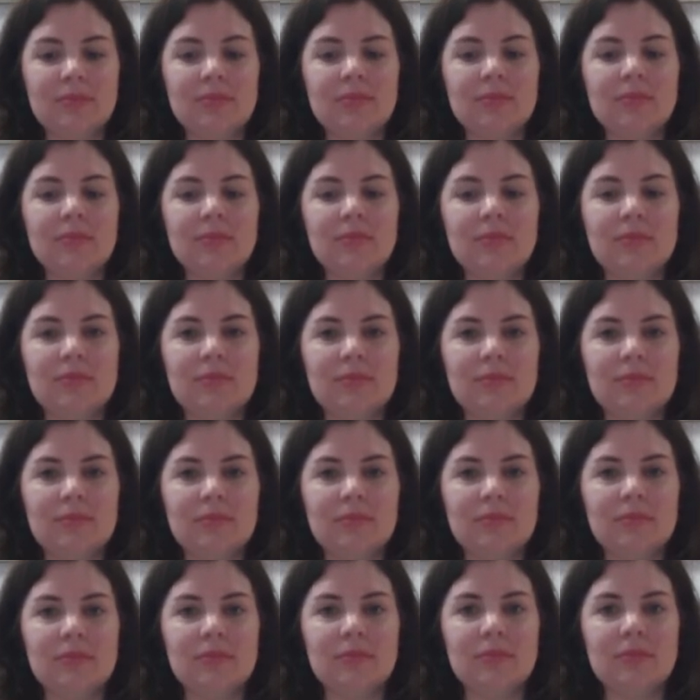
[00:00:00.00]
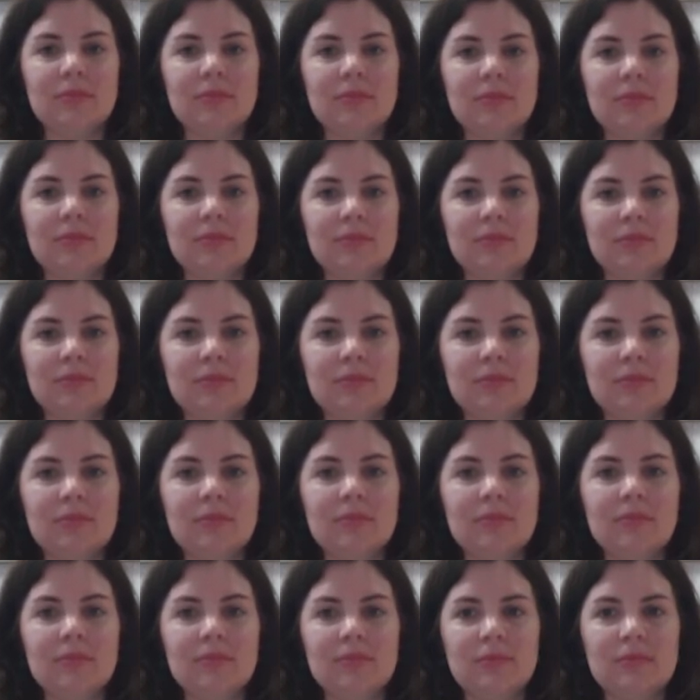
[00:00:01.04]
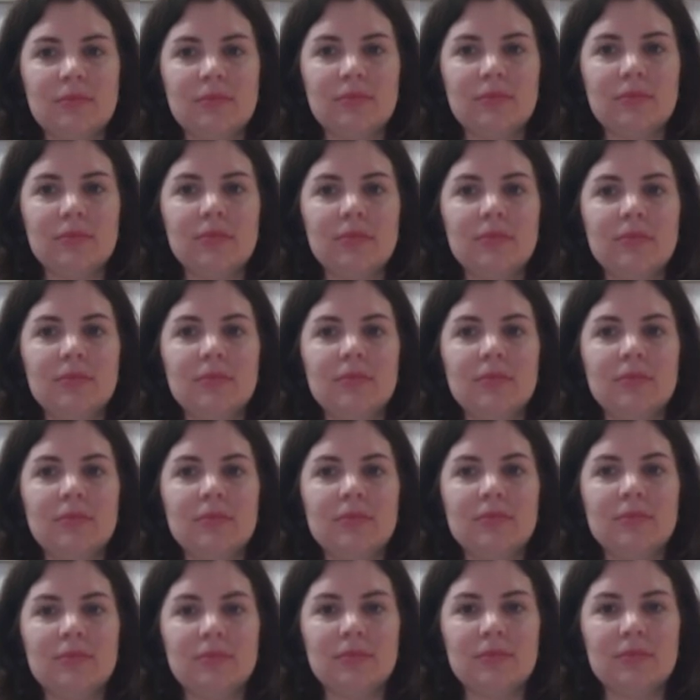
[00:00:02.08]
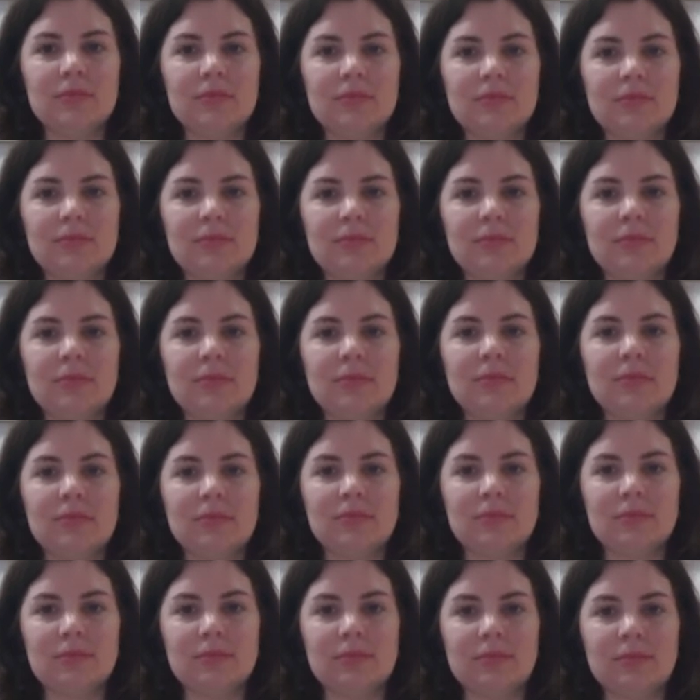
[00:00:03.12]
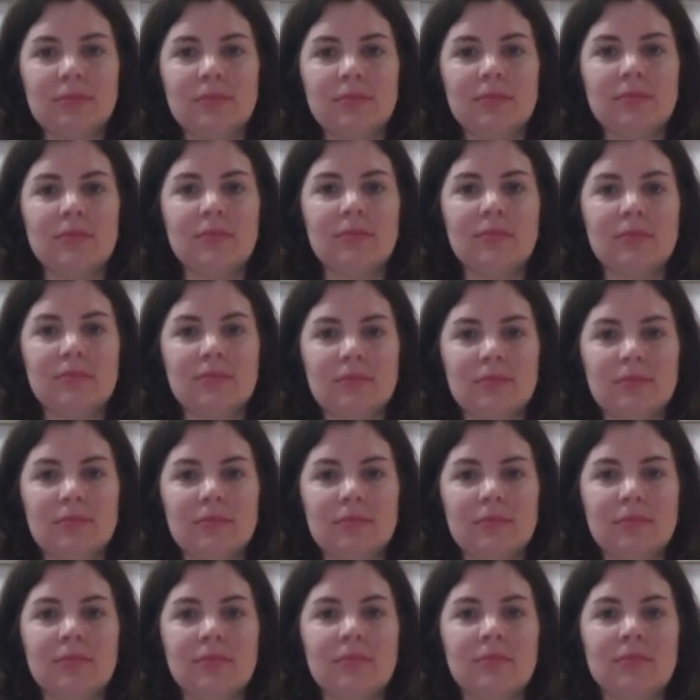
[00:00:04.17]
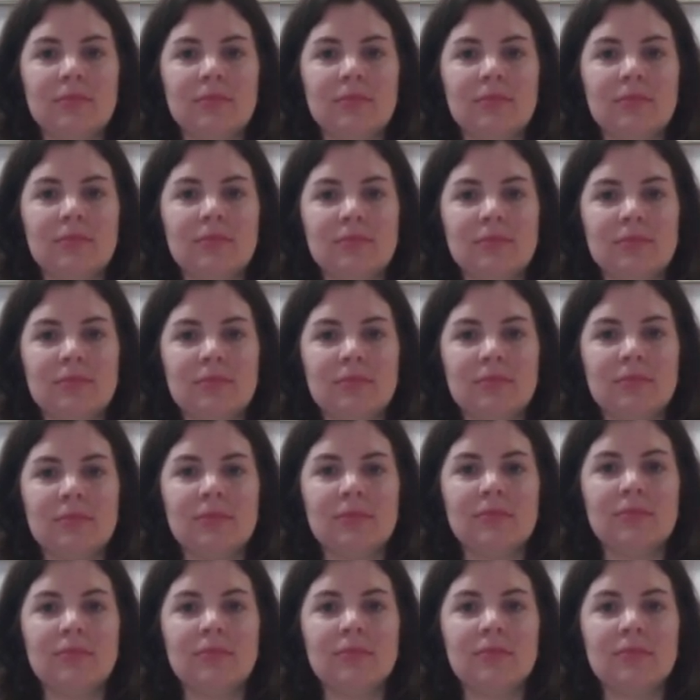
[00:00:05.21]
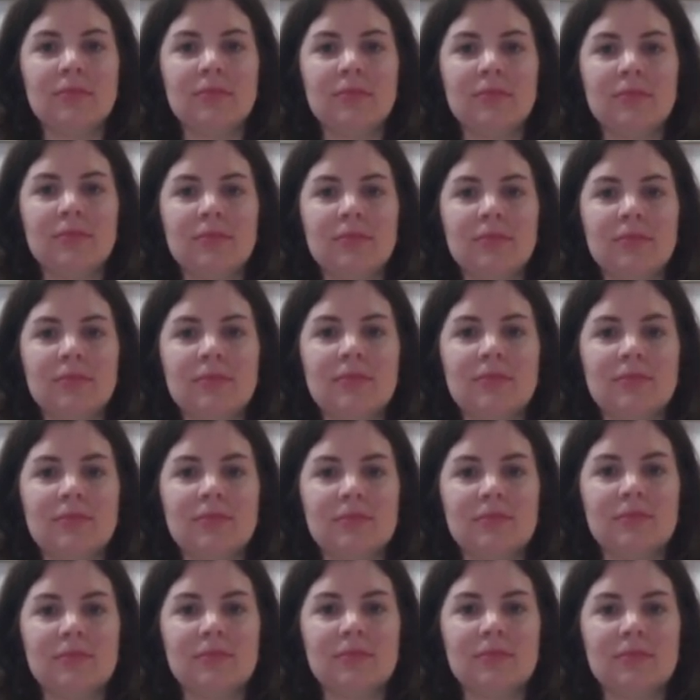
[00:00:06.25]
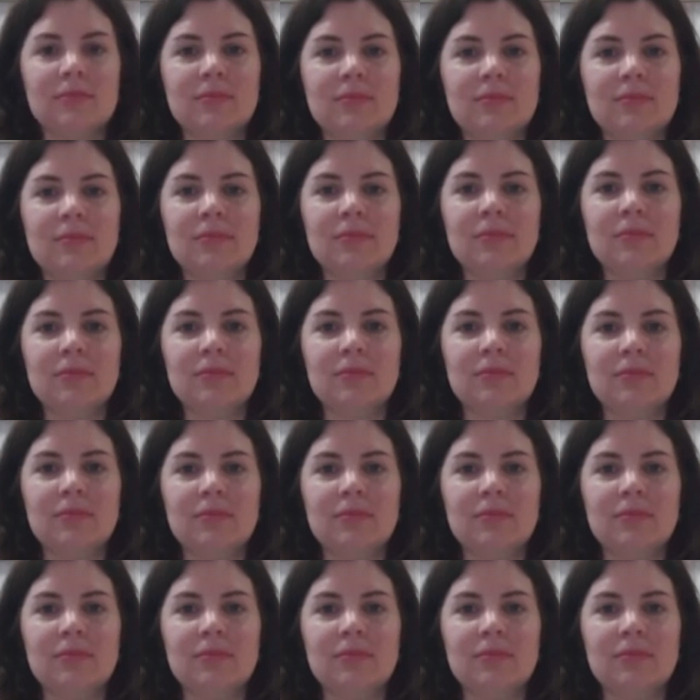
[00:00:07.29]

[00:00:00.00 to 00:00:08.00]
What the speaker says: This person isn't speaking.